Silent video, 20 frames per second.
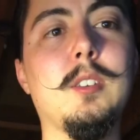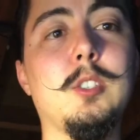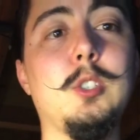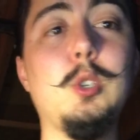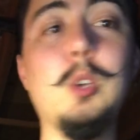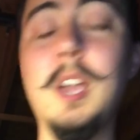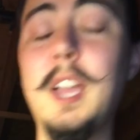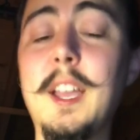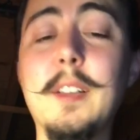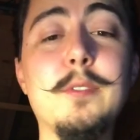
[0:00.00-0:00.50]

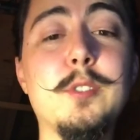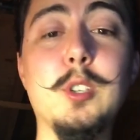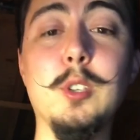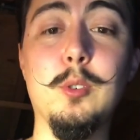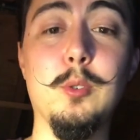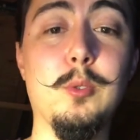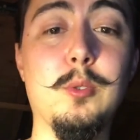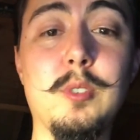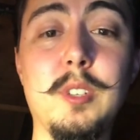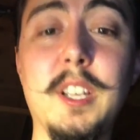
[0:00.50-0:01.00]
You have
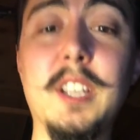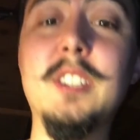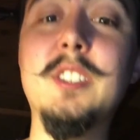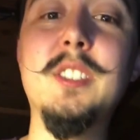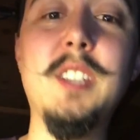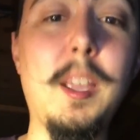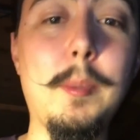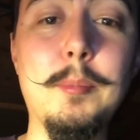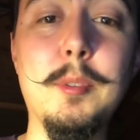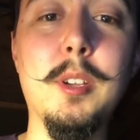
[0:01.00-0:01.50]
to
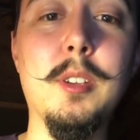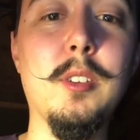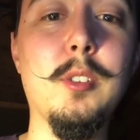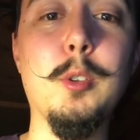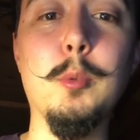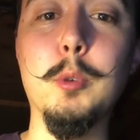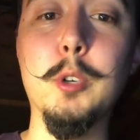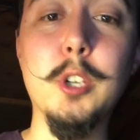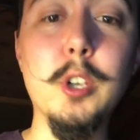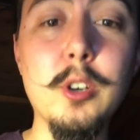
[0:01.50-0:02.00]
accept
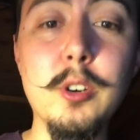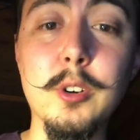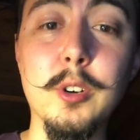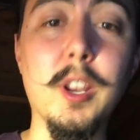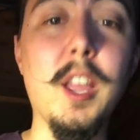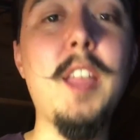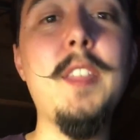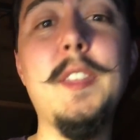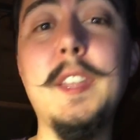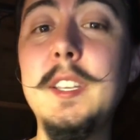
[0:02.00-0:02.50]
the
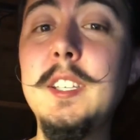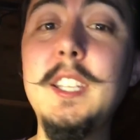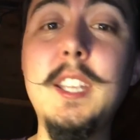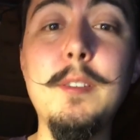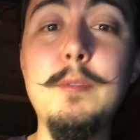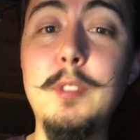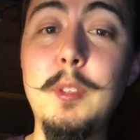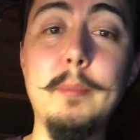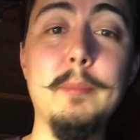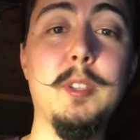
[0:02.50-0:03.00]
return and then
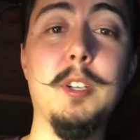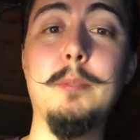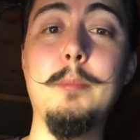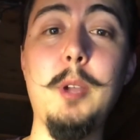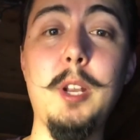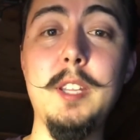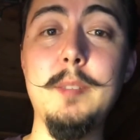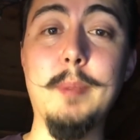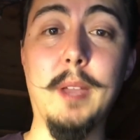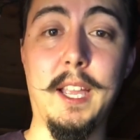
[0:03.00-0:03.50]
give them their
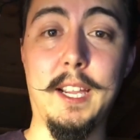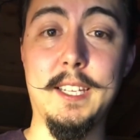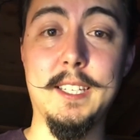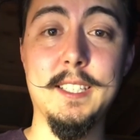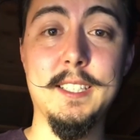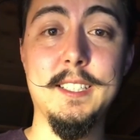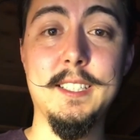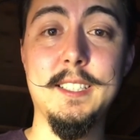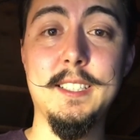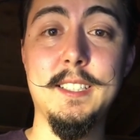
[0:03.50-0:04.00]
money back.
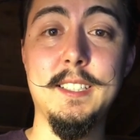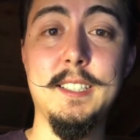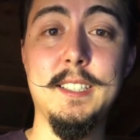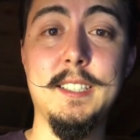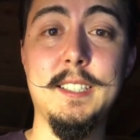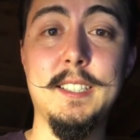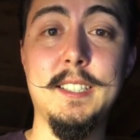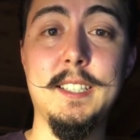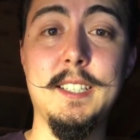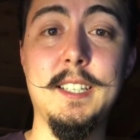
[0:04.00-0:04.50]

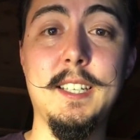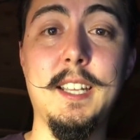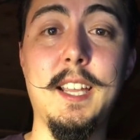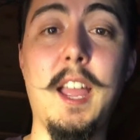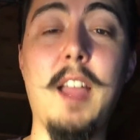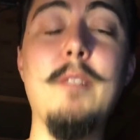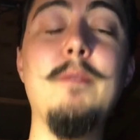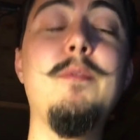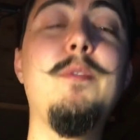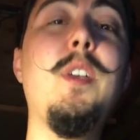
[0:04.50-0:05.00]

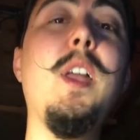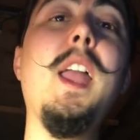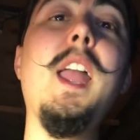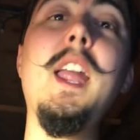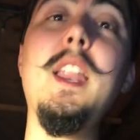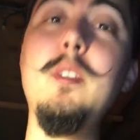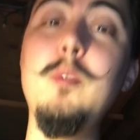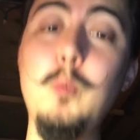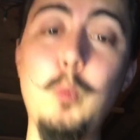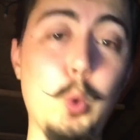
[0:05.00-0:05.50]
And
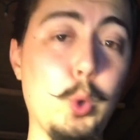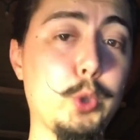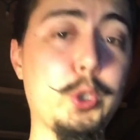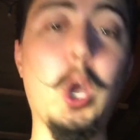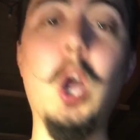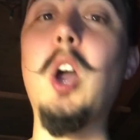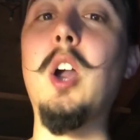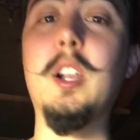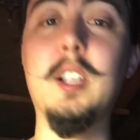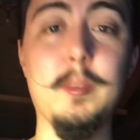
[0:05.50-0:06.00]
then we'll
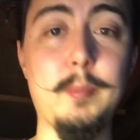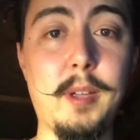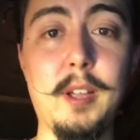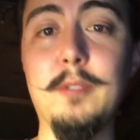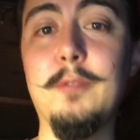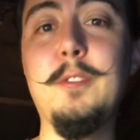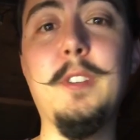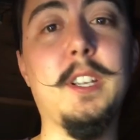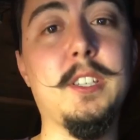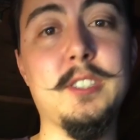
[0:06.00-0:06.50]
talk
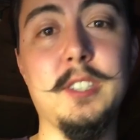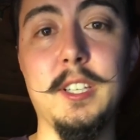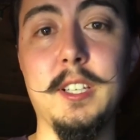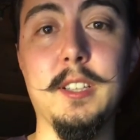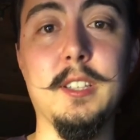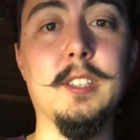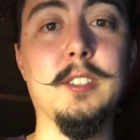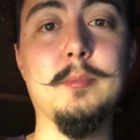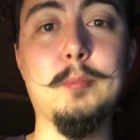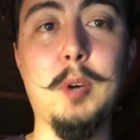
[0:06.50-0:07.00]
about
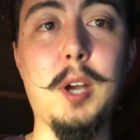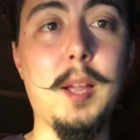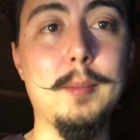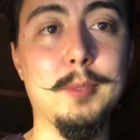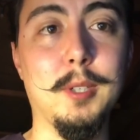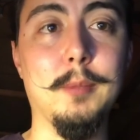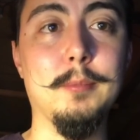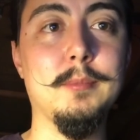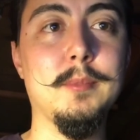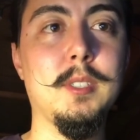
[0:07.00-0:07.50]
fixing this
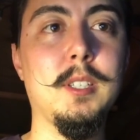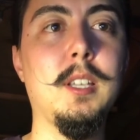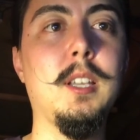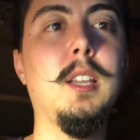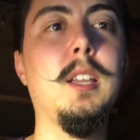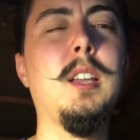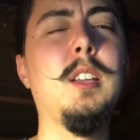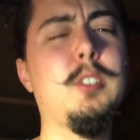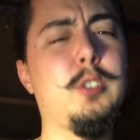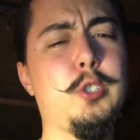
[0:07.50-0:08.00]
problem.
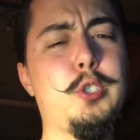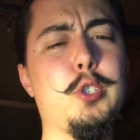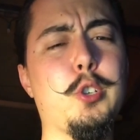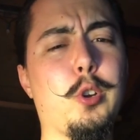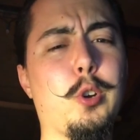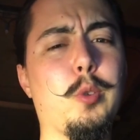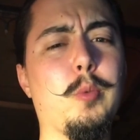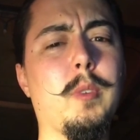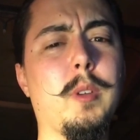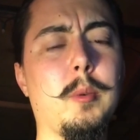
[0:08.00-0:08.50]

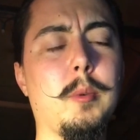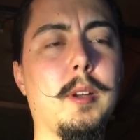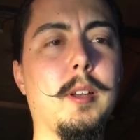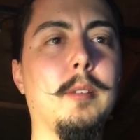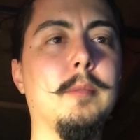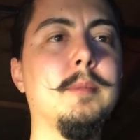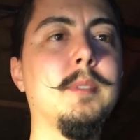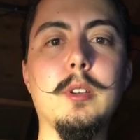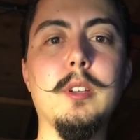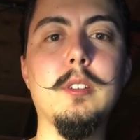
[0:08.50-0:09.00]
Sure we
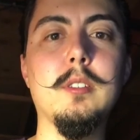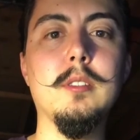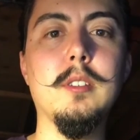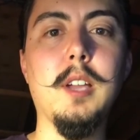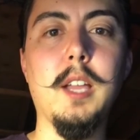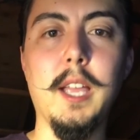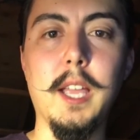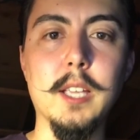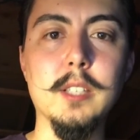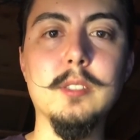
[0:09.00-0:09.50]
will.
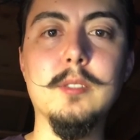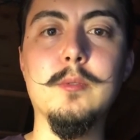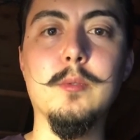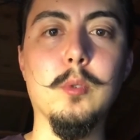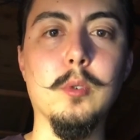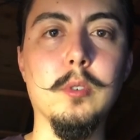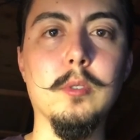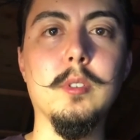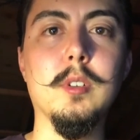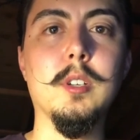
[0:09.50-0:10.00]
I ask
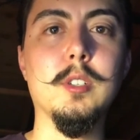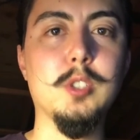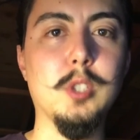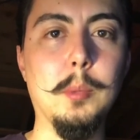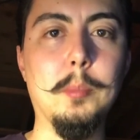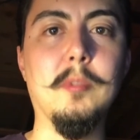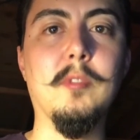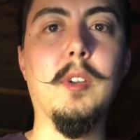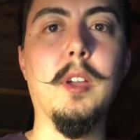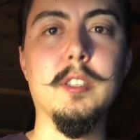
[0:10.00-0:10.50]
for a
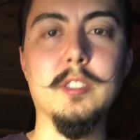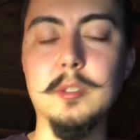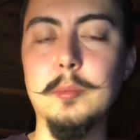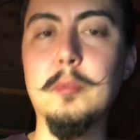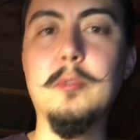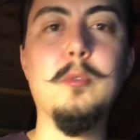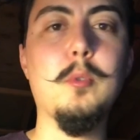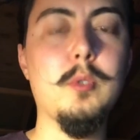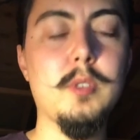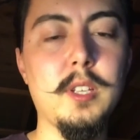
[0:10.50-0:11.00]
supervisor
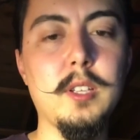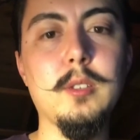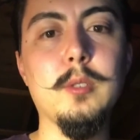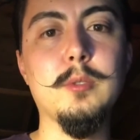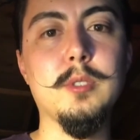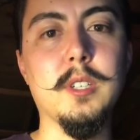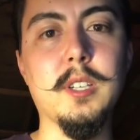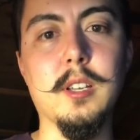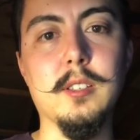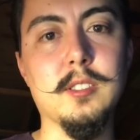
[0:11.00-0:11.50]
before they lose
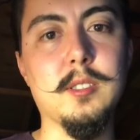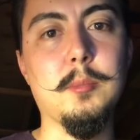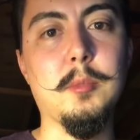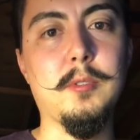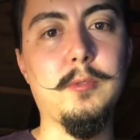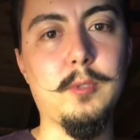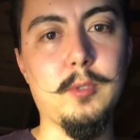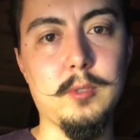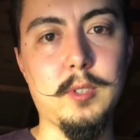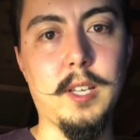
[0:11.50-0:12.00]
a customer
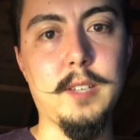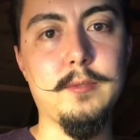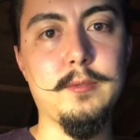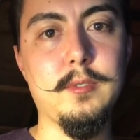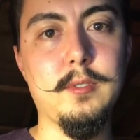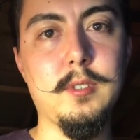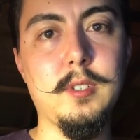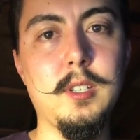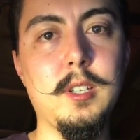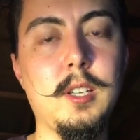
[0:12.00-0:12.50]
for life.
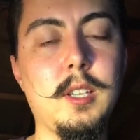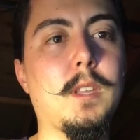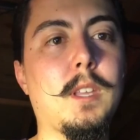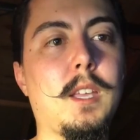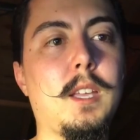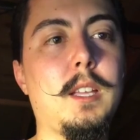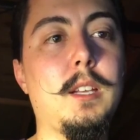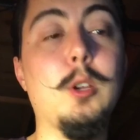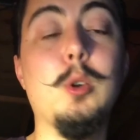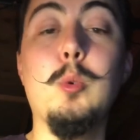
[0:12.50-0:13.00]

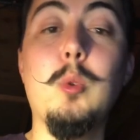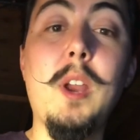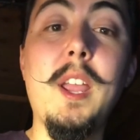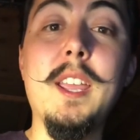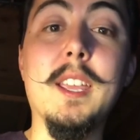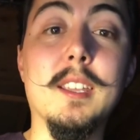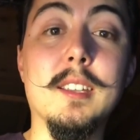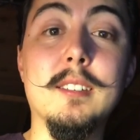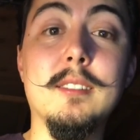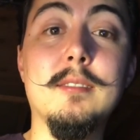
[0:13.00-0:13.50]
And
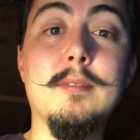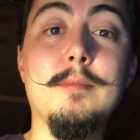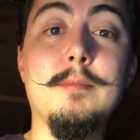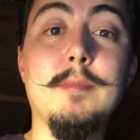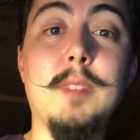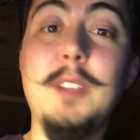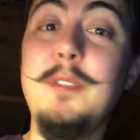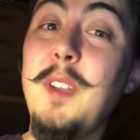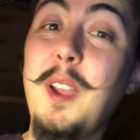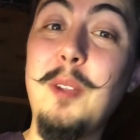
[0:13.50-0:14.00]
hooray,
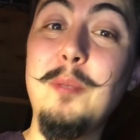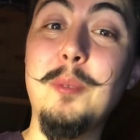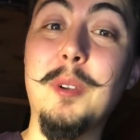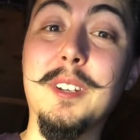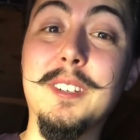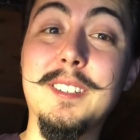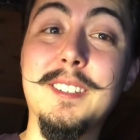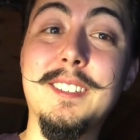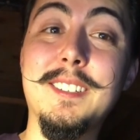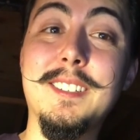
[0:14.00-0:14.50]
they found one.